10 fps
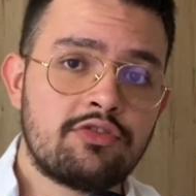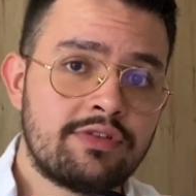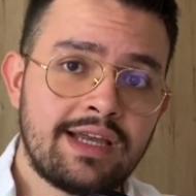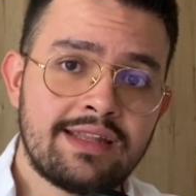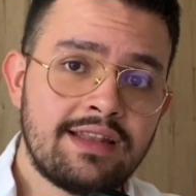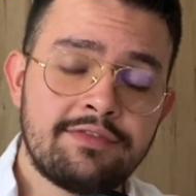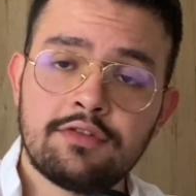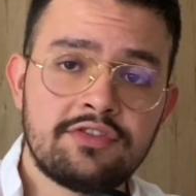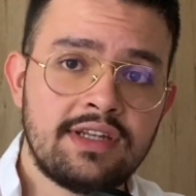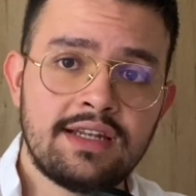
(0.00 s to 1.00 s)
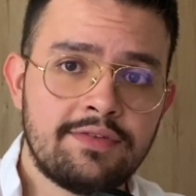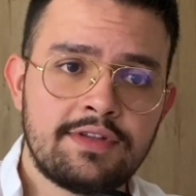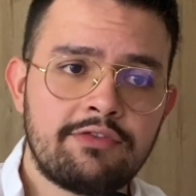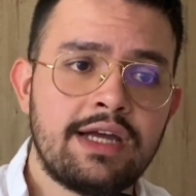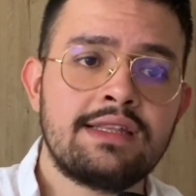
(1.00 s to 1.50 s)
or they get left unseen left
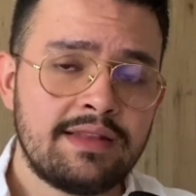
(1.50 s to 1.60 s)
and right,